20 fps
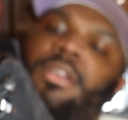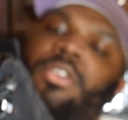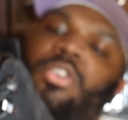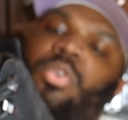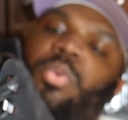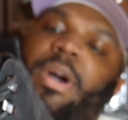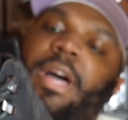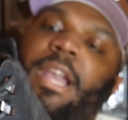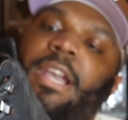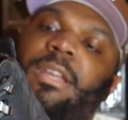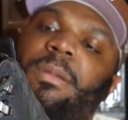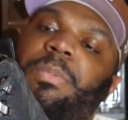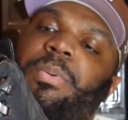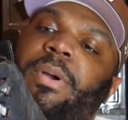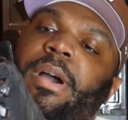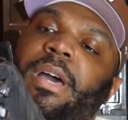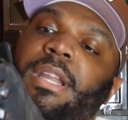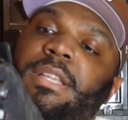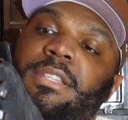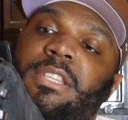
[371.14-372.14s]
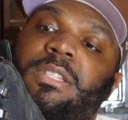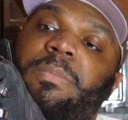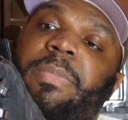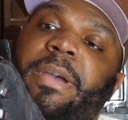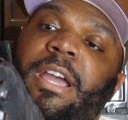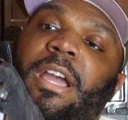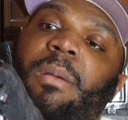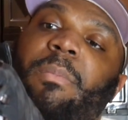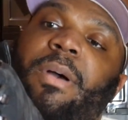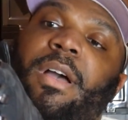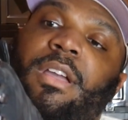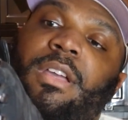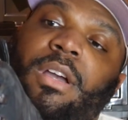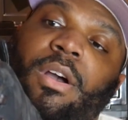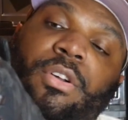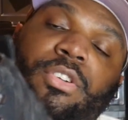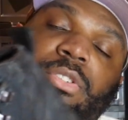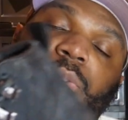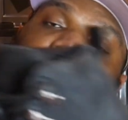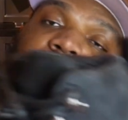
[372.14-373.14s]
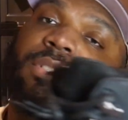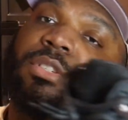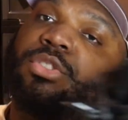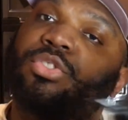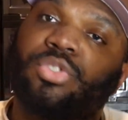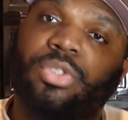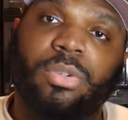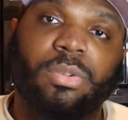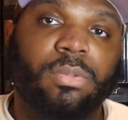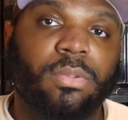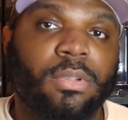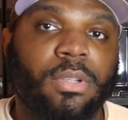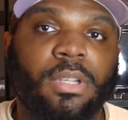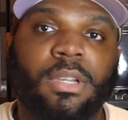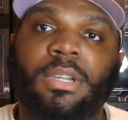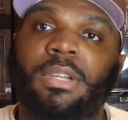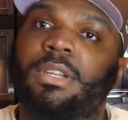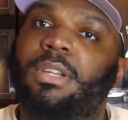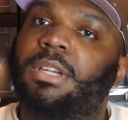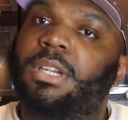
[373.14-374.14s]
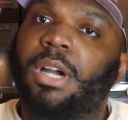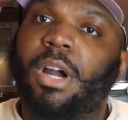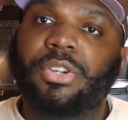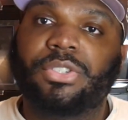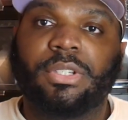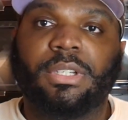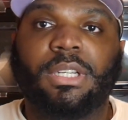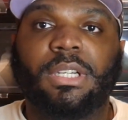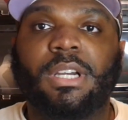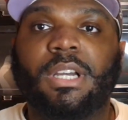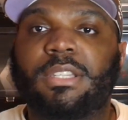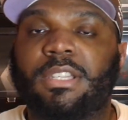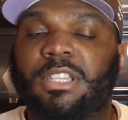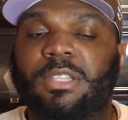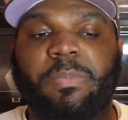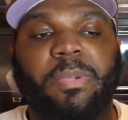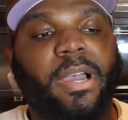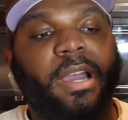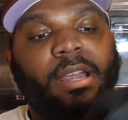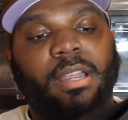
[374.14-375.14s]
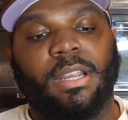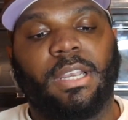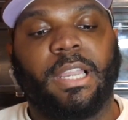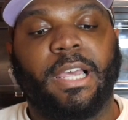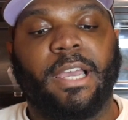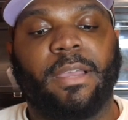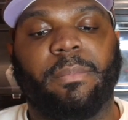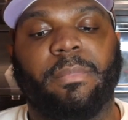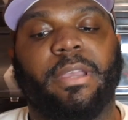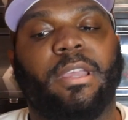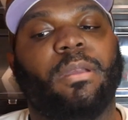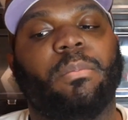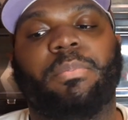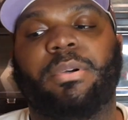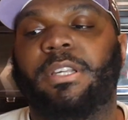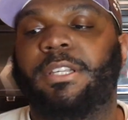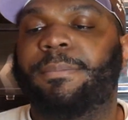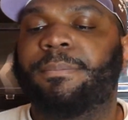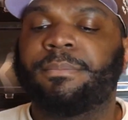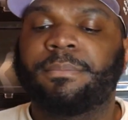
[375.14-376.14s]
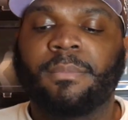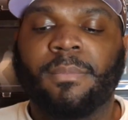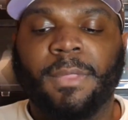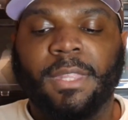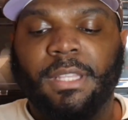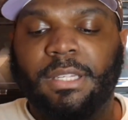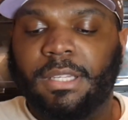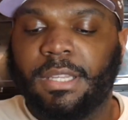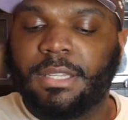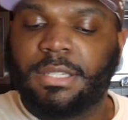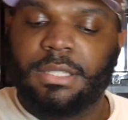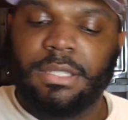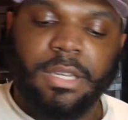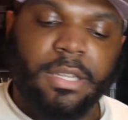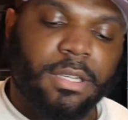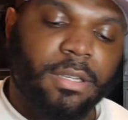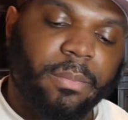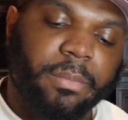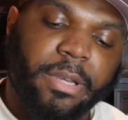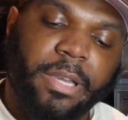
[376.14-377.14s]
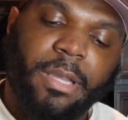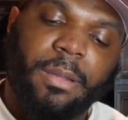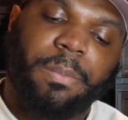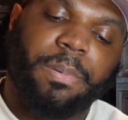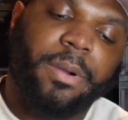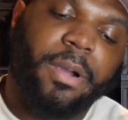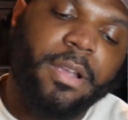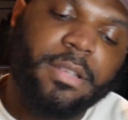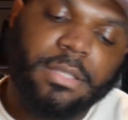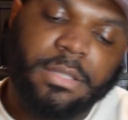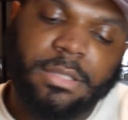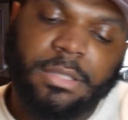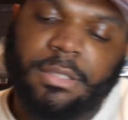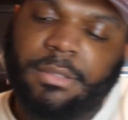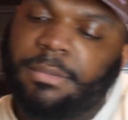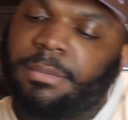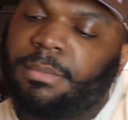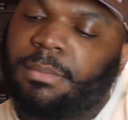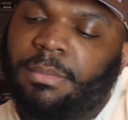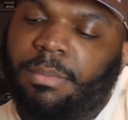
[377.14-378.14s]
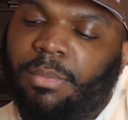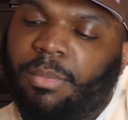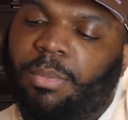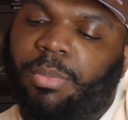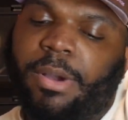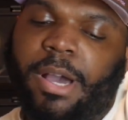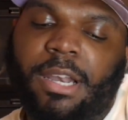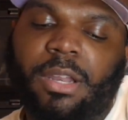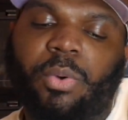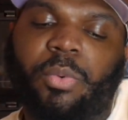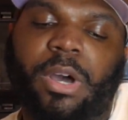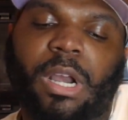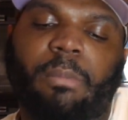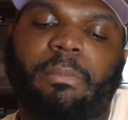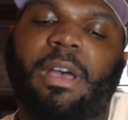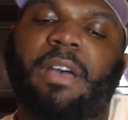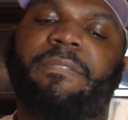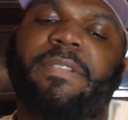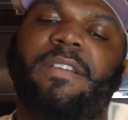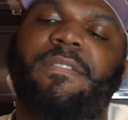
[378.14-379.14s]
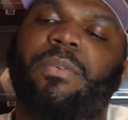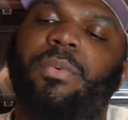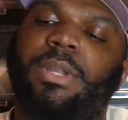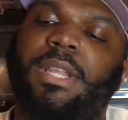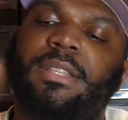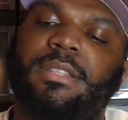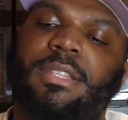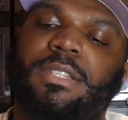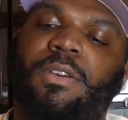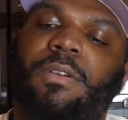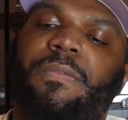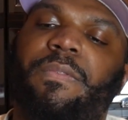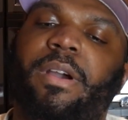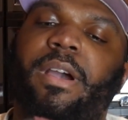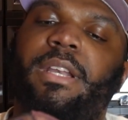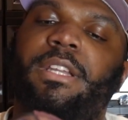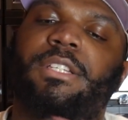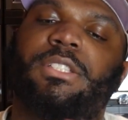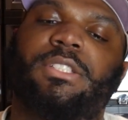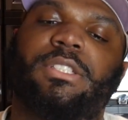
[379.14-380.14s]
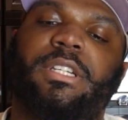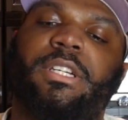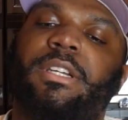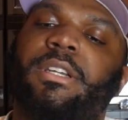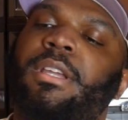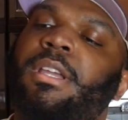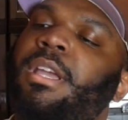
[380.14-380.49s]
quality products inspired by culture, which is true. Culture does inspire a lot, man. But this sneaker, man, personally, probably one of my favorite releases so far this year.